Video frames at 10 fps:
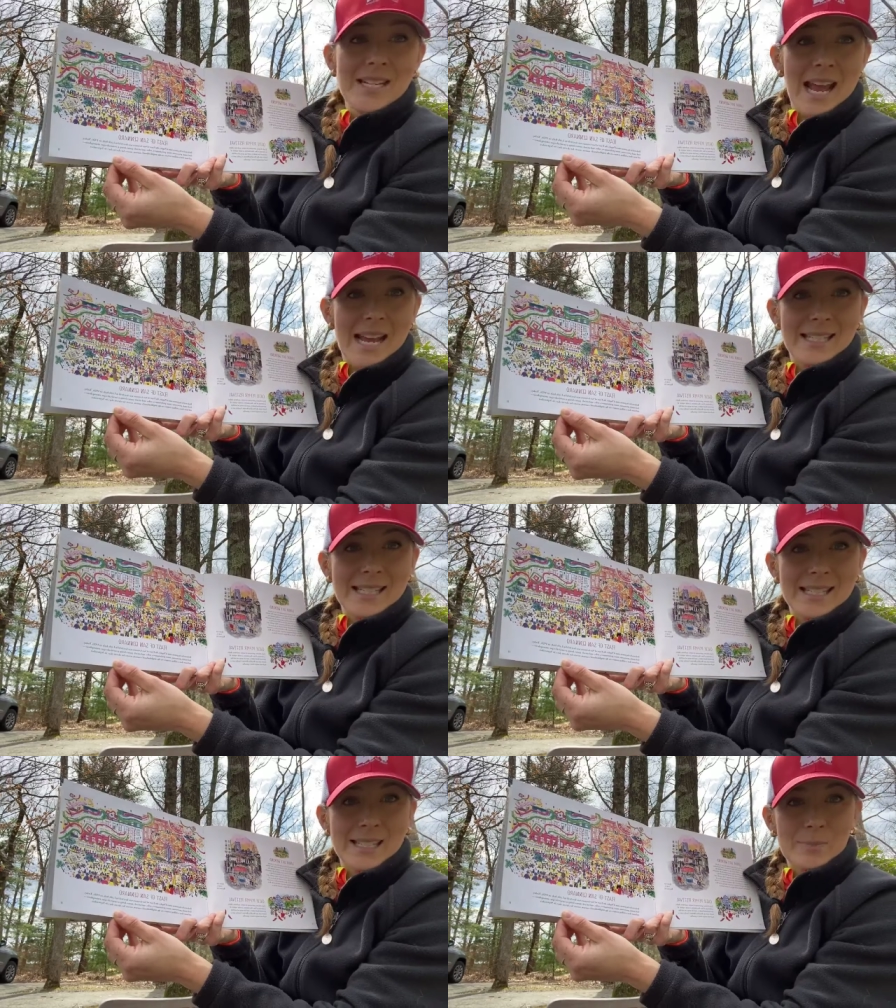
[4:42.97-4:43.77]
days
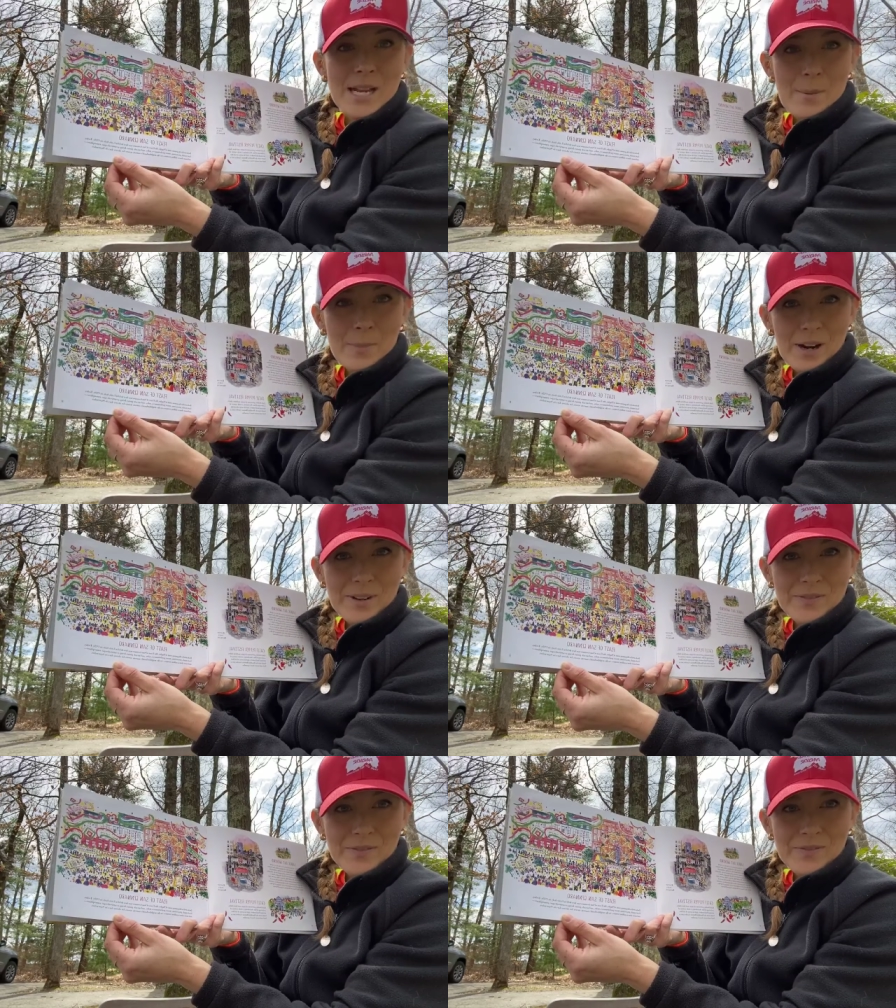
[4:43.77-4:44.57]
in September.
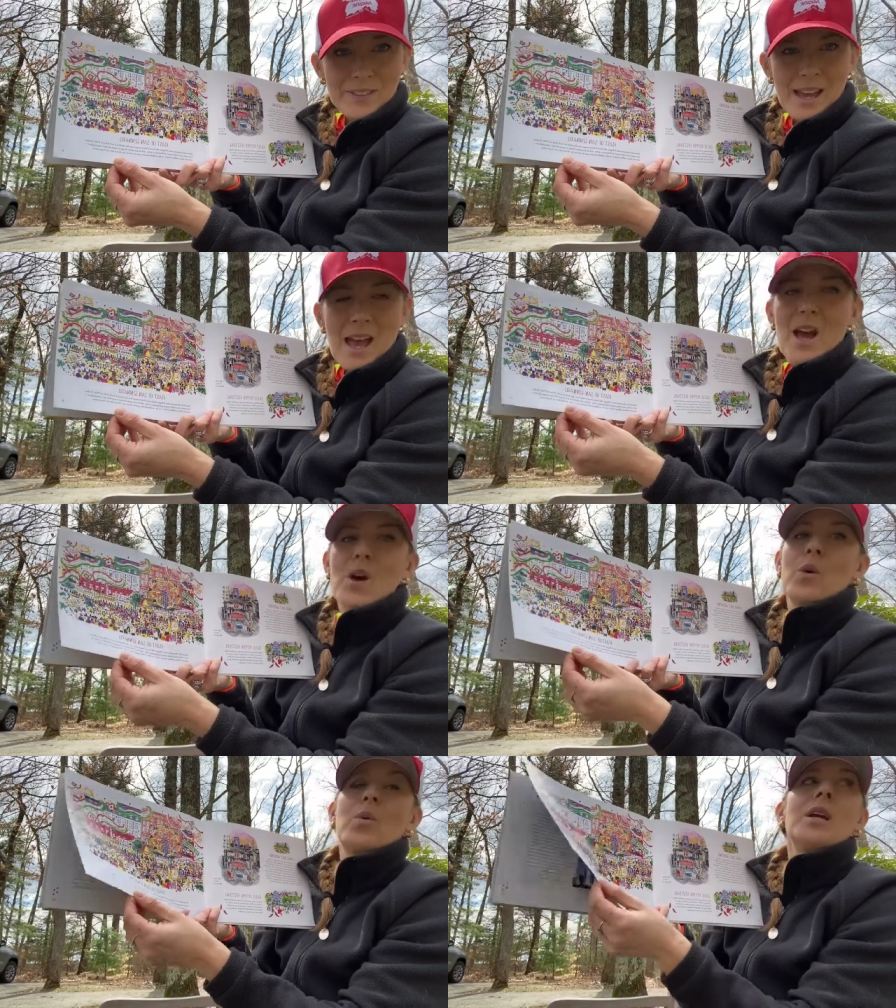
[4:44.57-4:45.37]

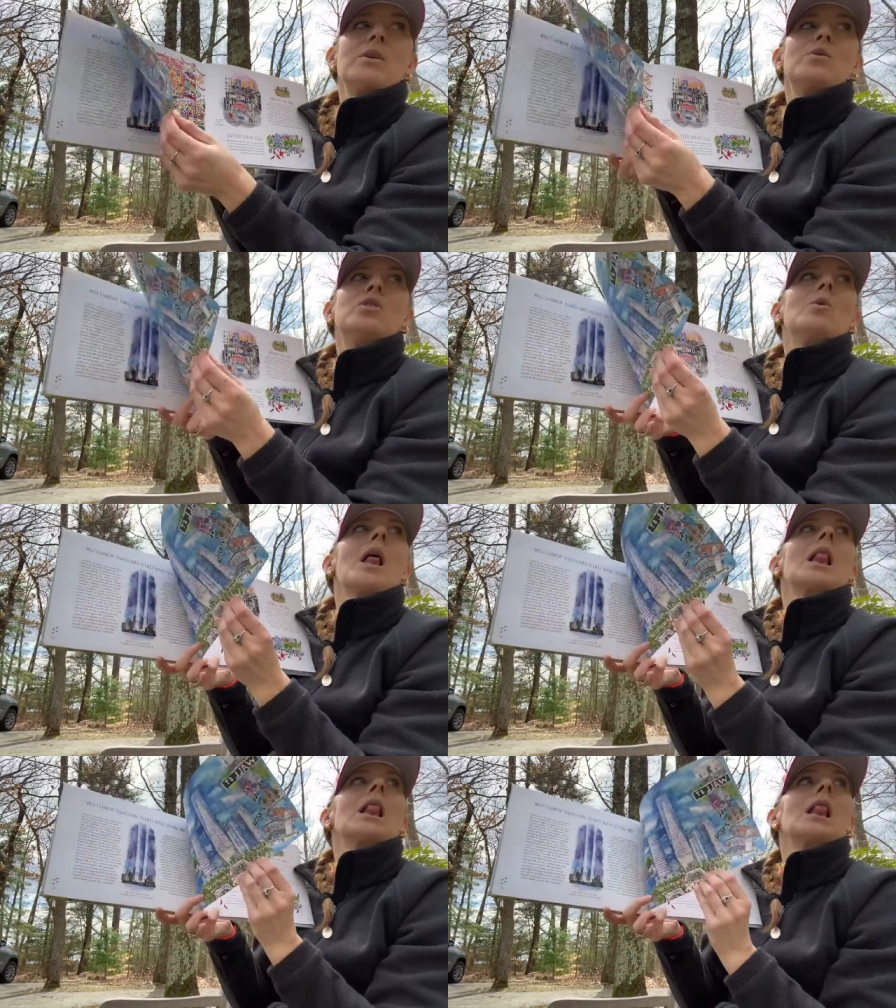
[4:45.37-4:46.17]
We used to
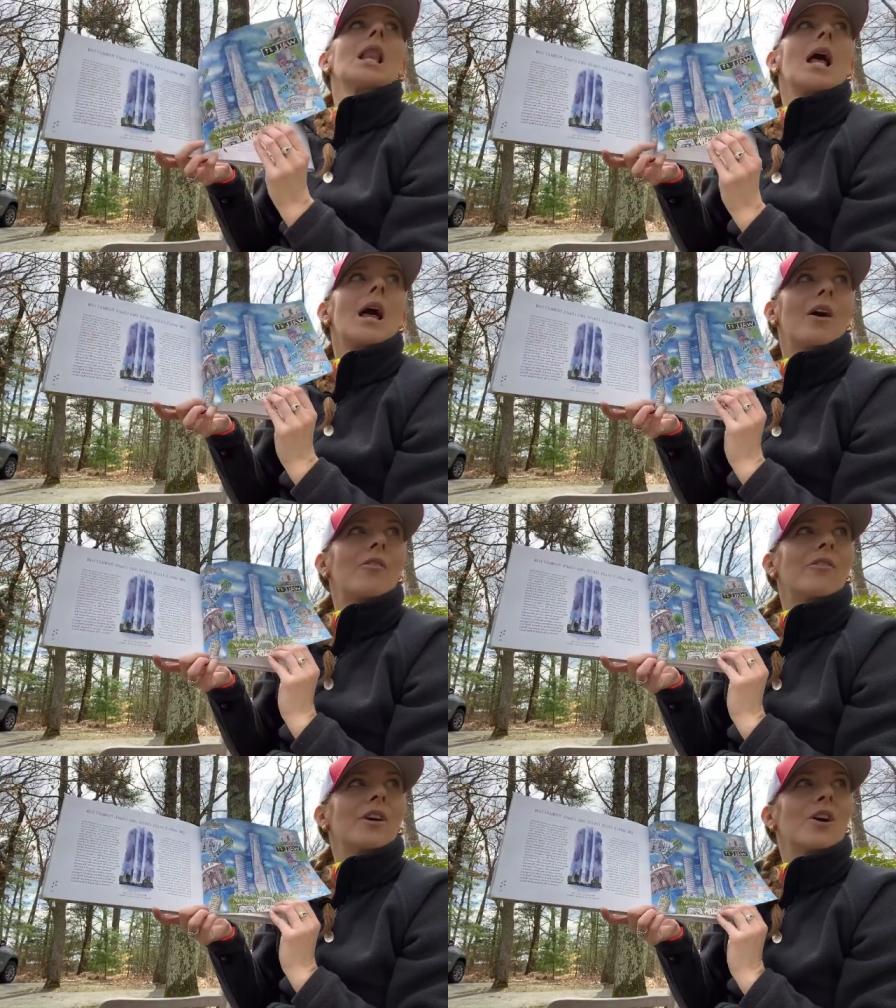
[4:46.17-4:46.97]

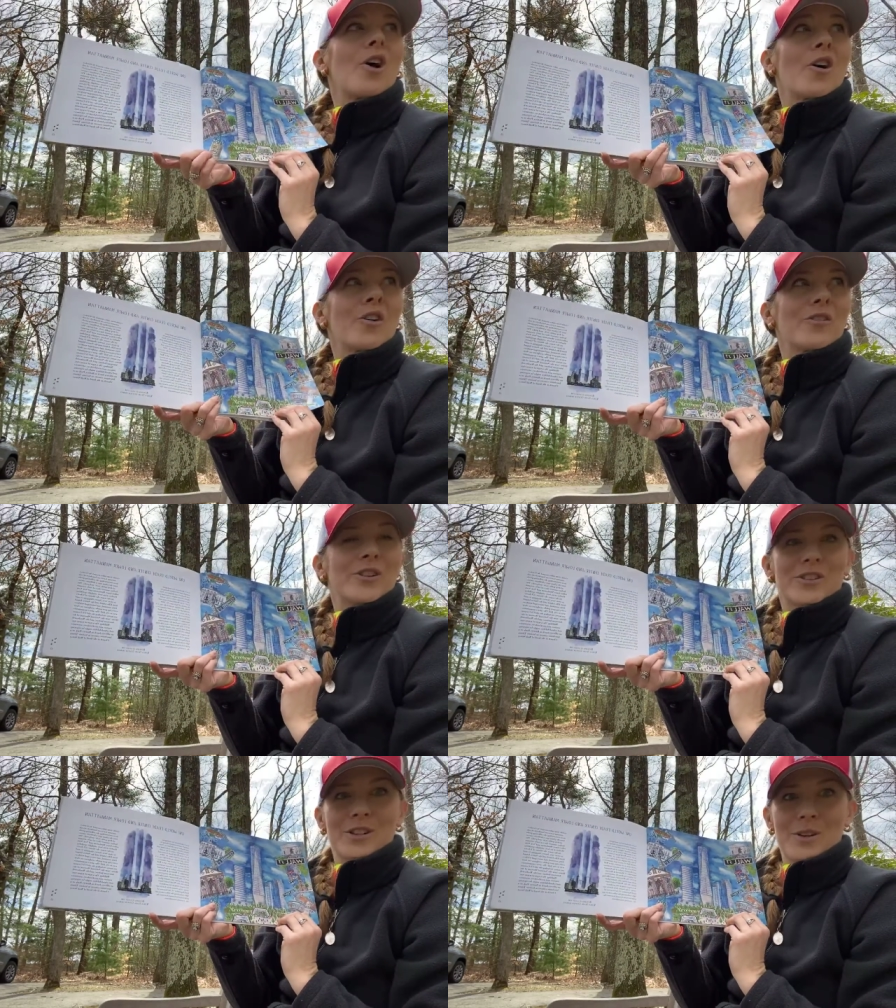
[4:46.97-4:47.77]
love
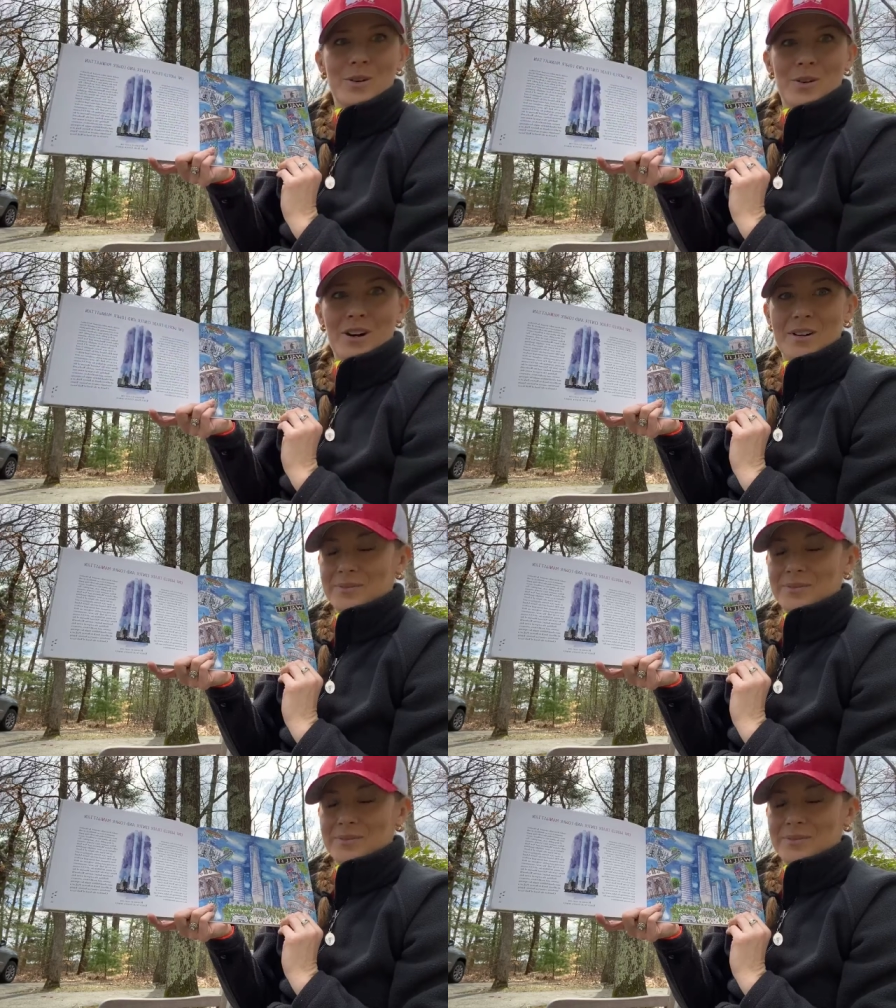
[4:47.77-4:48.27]
carnivals in New York,